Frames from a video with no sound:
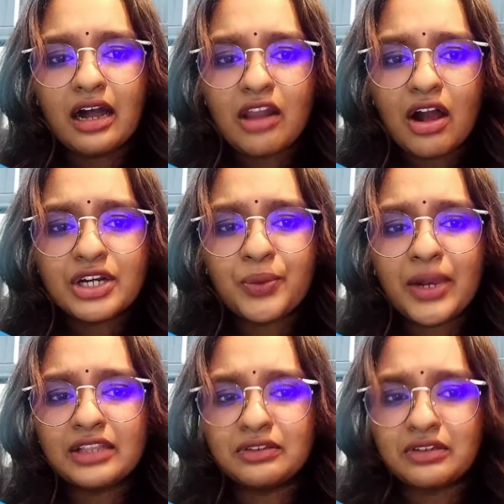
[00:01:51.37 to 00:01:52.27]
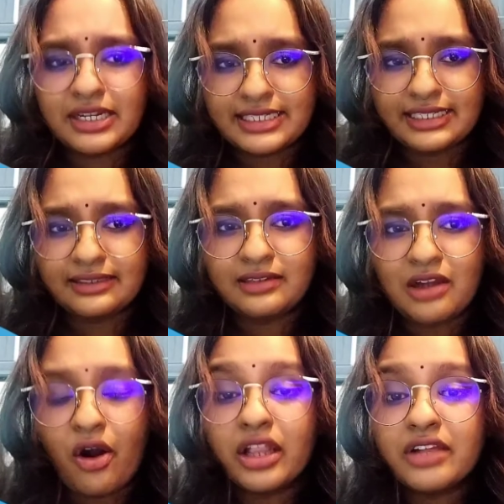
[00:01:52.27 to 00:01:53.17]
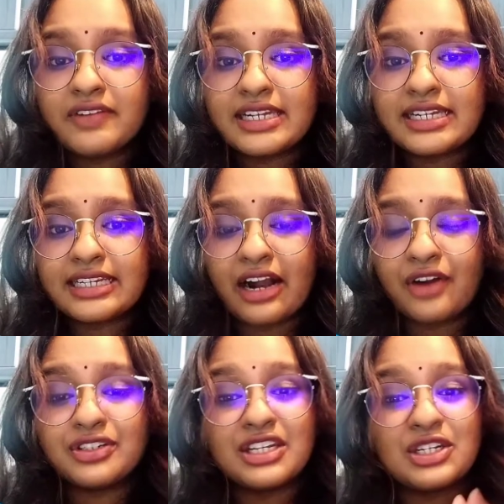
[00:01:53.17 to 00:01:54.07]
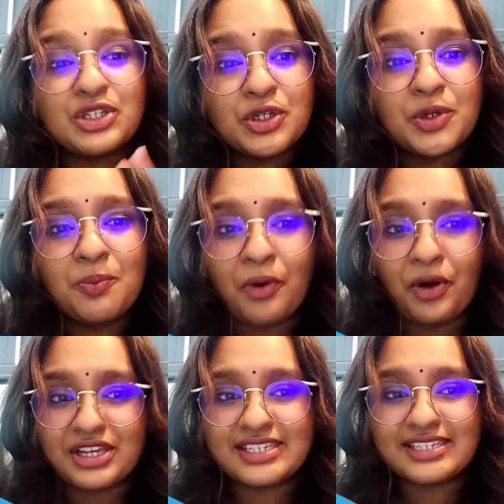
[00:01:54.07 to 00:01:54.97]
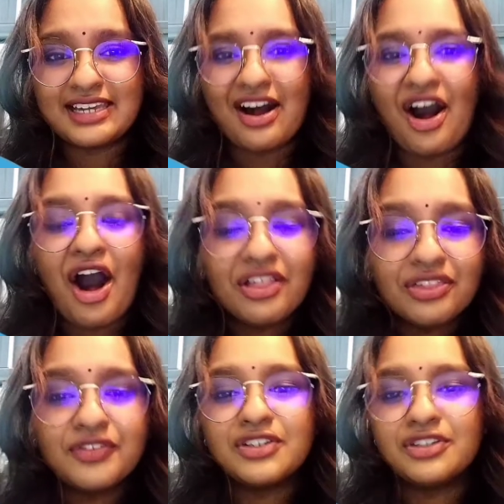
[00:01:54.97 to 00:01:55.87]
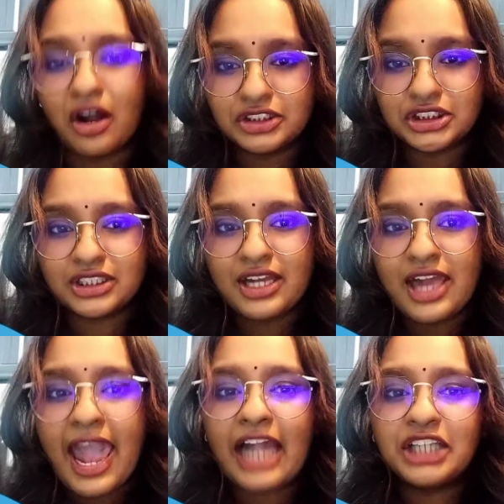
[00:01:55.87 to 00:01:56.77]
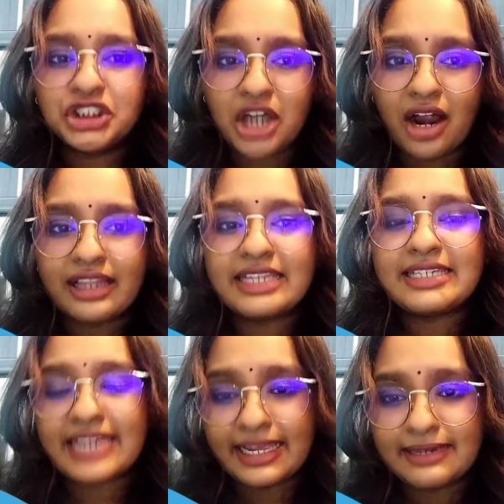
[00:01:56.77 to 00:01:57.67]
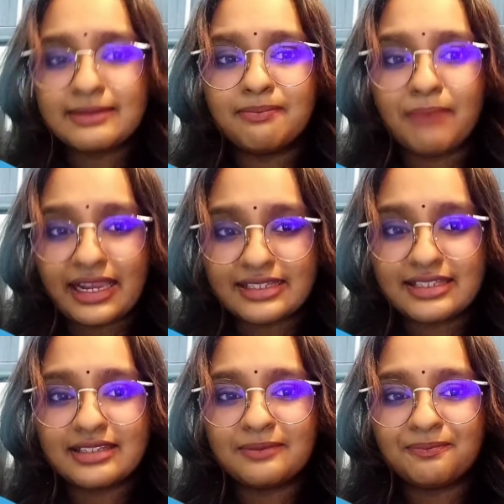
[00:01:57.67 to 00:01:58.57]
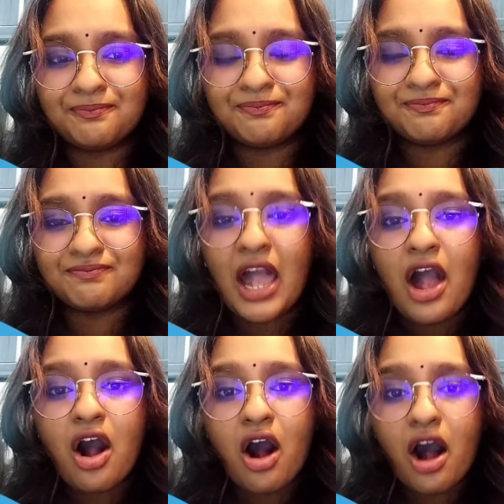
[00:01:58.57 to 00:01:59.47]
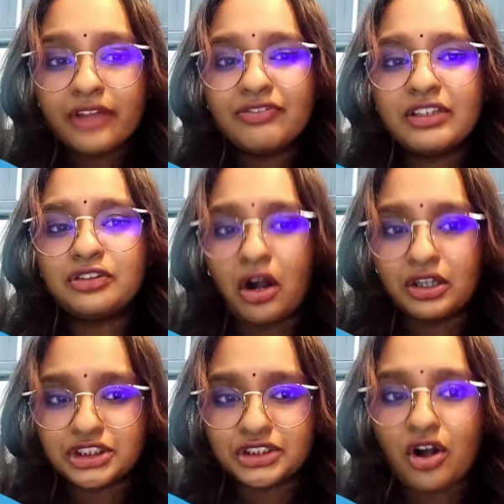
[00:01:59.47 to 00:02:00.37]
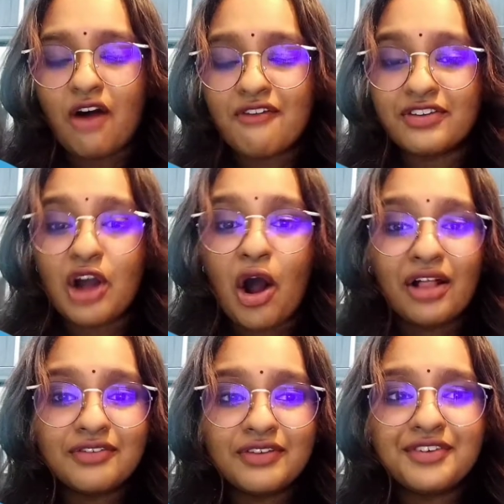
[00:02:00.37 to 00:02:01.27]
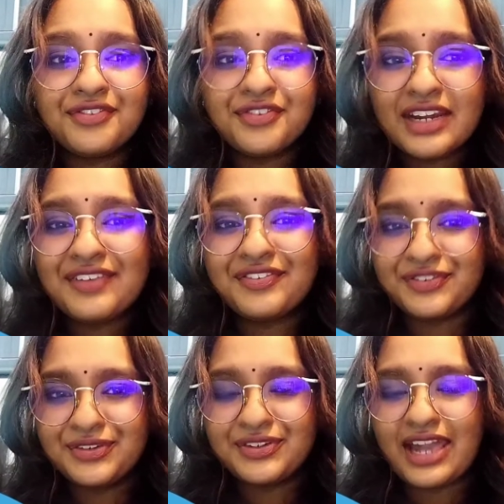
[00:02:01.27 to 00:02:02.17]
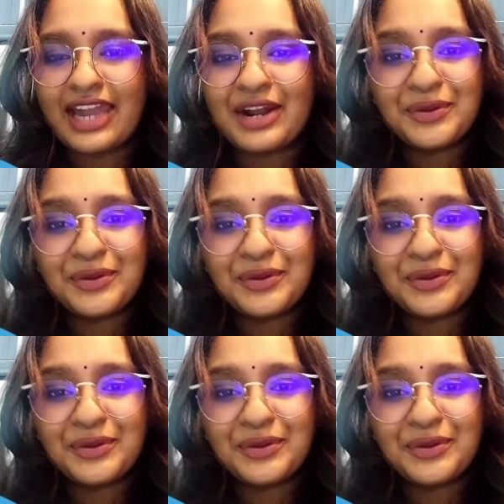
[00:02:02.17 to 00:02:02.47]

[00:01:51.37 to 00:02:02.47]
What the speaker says: Along the way to London, Oliver encountered two boys, Arthur Dodger and Charlie Bates. Arthur Dodger offered Oliver free food and